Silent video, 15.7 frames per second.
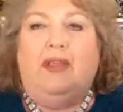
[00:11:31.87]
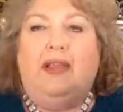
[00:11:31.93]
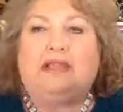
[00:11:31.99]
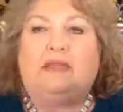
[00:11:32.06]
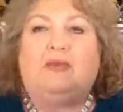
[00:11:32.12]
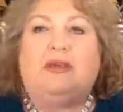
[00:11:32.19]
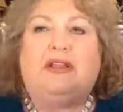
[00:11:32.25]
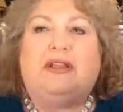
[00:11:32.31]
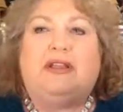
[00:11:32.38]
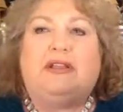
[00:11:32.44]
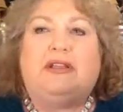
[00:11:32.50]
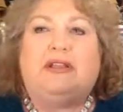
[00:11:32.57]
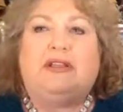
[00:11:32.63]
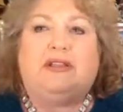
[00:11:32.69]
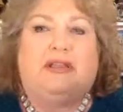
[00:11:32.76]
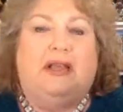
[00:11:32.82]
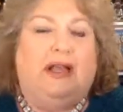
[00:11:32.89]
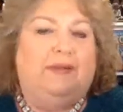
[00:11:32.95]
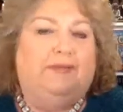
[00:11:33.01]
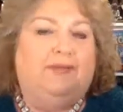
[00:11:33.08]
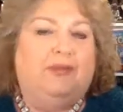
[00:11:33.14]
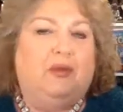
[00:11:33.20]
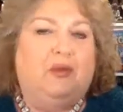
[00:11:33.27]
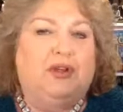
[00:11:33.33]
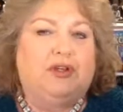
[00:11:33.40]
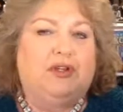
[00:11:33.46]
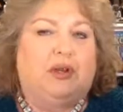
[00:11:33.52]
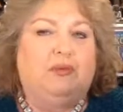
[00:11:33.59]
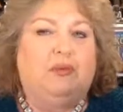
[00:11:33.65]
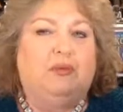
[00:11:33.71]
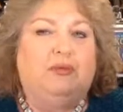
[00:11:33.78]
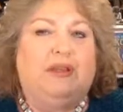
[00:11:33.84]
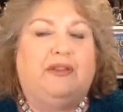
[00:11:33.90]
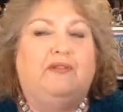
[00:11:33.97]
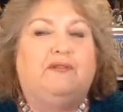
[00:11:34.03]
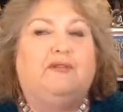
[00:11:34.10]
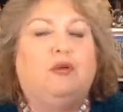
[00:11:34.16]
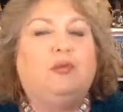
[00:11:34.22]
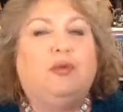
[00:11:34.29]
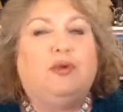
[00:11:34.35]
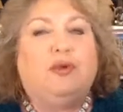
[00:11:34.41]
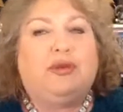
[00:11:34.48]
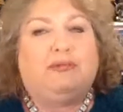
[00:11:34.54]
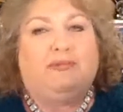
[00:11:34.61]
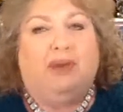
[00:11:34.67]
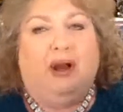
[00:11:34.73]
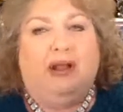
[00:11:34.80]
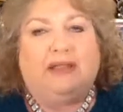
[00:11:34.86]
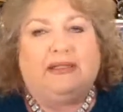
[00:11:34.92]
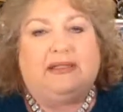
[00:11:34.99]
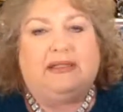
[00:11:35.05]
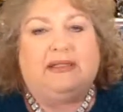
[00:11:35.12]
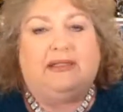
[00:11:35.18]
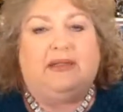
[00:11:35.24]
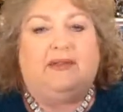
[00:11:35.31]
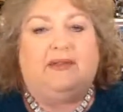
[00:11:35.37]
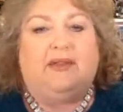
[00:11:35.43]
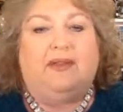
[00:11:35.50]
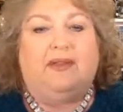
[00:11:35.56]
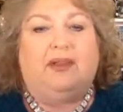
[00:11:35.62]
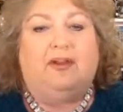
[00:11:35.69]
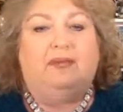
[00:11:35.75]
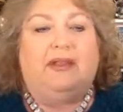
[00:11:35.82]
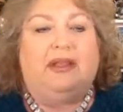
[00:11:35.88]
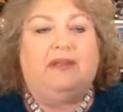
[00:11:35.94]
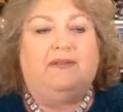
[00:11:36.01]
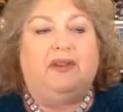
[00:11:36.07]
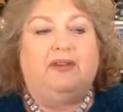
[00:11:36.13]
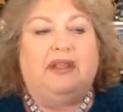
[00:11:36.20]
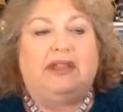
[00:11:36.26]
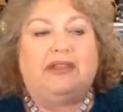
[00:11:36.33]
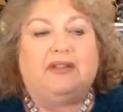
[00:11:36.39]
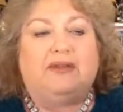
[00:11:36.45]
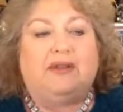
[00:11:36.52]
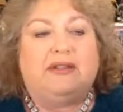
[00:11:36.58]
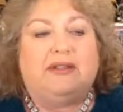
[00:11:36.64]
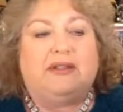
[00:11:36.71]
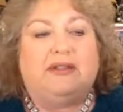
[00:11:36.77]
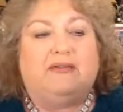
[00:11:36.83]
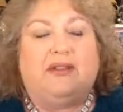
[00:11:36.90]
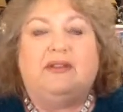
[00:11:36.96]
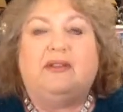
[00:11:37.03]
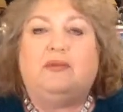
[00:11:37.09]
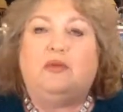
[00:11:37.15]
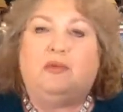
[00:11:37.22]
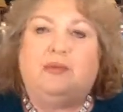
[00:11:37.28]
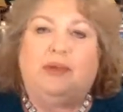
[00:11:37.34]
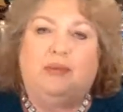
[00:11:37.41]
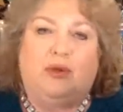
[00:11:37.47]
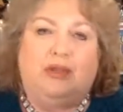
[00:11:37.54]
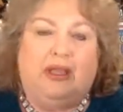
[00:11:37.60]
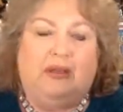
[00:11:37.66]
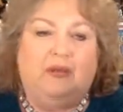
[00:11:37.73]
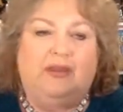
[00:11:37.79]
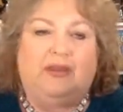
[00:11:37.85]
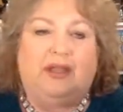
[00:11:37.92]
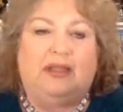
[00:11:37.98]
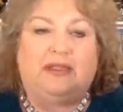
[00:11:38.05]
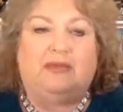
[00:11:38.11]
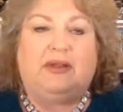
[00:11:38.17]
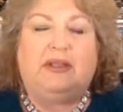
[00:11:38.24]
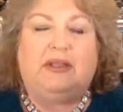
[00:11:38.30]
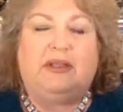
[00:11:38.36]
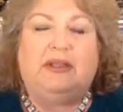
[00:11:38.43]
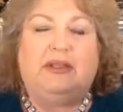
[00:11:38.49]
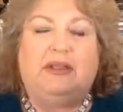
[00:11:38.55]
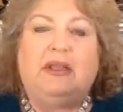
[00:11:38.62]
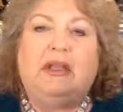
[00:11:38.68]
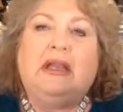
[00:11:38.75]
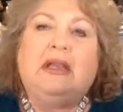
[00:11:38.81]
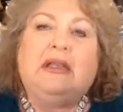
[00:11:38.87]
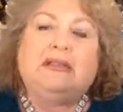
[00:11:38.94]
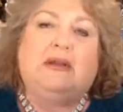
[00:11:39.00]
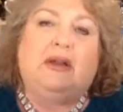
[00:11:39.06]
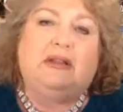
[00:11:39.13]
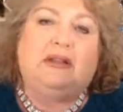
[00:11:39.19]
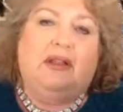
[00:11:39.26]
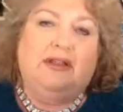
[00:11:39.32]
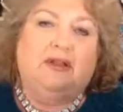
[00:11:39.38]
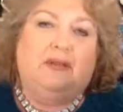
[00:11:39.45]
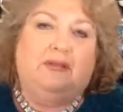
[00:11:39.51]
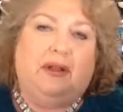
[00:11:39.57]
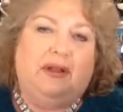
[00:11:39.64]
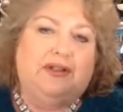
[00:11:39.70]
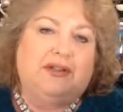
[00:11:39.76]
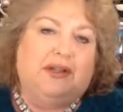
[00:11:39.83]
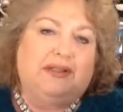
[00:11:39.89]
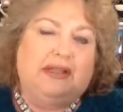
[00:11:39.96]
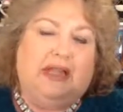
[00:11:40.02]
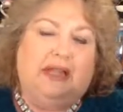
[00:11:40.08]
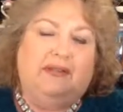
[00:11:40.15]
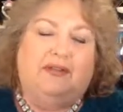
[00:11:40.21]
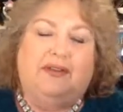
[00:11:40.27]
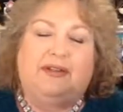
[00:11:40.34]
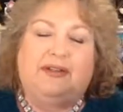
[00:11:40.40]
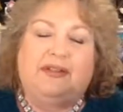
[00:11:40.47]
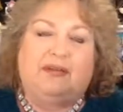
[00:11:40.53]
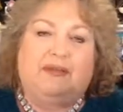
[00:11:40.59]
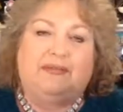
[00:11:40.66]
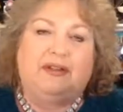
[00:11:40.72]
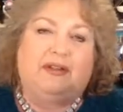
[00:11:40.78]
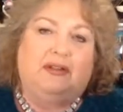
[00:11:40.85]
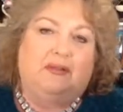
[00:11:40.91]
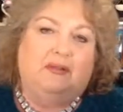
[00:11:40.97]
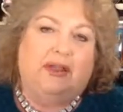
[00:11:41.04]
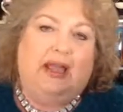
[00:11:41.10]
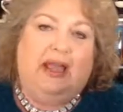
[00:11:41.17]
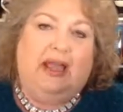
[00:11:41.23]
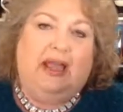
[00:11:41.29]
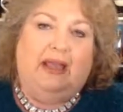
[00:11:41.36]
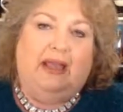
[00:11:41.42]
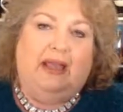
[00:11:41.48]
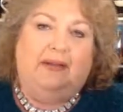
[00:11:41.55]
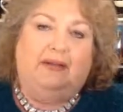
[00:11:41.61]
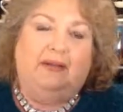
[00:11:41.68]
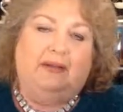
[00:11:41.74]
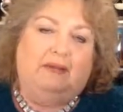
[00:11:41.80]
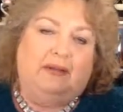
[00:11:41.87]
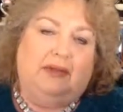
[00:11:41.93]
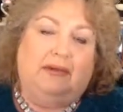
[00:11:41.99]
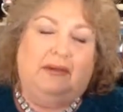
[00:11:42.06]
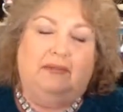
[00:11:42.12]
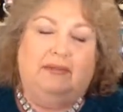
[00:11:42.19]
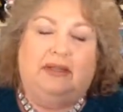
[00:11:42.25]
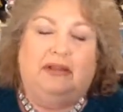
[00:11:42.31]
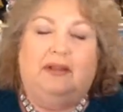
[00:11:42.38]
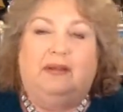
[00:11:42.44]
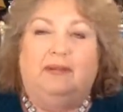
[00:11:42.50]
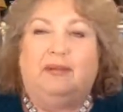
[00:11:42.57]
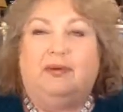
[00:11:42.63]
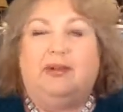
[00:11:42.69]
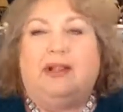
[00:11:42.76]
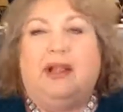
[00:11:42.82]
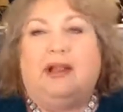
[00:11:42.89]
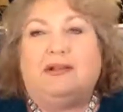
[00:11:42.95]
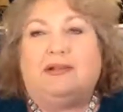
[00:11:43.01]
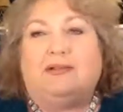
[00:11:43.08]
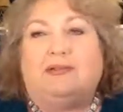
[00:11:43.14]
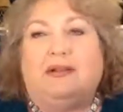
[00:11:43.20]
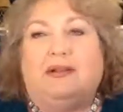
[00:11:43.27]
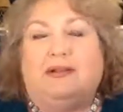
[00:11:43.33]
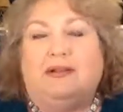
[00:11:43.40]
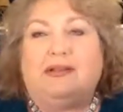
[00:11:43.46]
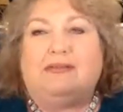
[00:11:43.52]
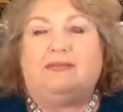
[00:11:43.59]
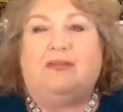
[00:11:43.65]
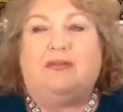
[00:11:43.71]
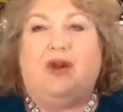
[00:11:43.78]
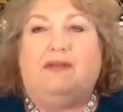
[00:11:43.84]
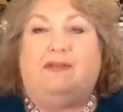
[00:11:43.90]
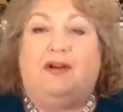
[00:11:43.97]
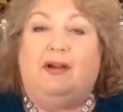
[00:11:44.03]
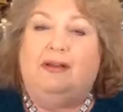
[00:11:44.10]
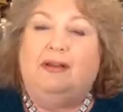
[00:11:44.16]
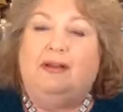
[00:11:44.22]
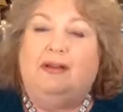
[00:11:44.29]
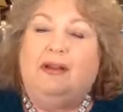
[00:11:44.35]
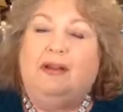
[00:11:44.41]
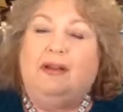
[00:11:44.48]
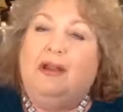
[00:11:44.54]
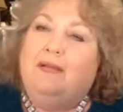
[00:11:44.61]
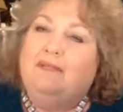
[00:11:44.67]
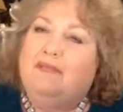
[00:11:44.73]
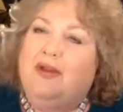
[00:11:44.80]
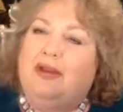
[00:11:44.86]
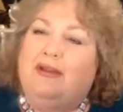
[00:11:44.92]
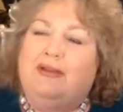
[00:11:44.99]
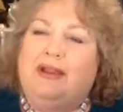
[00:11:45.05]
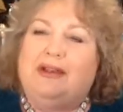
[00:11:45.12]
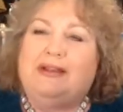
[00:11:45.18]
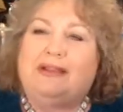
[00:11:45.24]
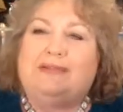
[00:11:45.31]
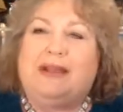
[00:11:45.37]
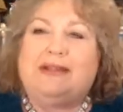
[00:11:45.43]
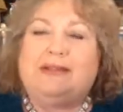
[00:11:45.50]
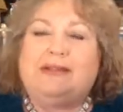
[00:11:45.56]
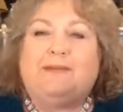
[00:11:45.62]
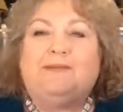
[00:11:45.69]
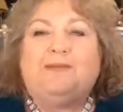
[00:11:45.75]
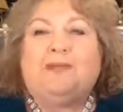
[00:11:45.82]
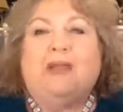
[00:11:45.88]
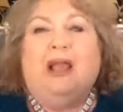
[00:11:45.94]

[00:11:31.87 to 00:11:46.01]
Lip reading: Next week's workshop will be the full moon in Pisces, so that'll be a very interesting event that we'll be working with next week. So I'd like to apologise again for the disruption that we had, that in the middle of the broadcast we lost Wi-Fi. Mercury at his best.